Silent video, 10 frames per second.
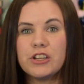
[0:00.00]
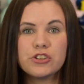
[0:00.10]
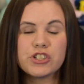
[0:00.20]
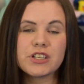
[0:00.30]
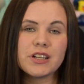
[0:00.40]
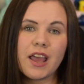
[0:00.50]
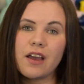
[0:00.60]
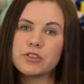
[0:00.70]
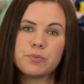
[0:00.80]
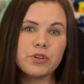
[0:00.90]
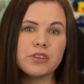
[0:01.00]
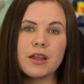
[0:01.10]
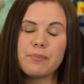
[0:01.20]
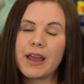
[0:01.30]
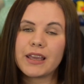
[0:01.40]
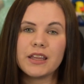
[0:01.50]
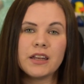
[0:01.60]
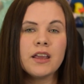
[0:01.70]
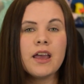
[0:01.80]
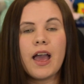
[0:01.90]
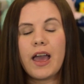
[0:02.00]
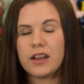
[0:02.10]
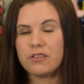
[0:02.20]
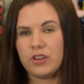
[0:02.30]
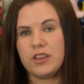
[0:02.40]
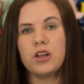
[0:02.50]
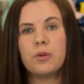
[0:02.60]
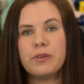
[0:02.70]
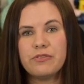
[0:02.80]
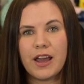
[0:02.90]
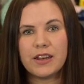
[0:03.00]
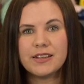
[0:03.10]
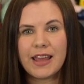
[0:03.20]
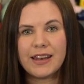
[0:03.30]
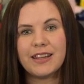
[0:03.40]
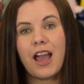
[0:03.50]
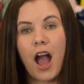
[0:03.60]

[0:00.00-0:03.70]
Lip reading: and you're just gonna have to put that back in and everything will be fine and dandy.